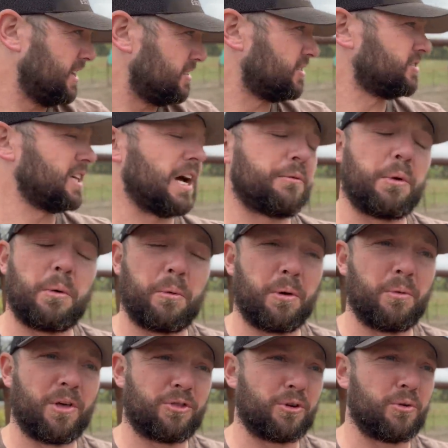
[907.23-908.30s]
just like what we
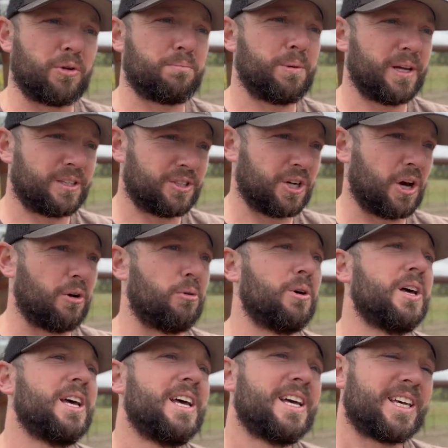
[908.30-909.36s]
went through with Big Joe,
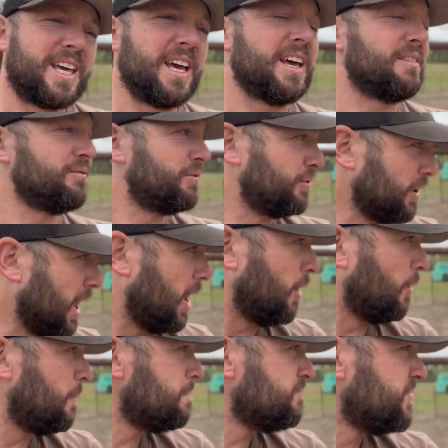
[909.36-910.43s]
Kit, and Flo.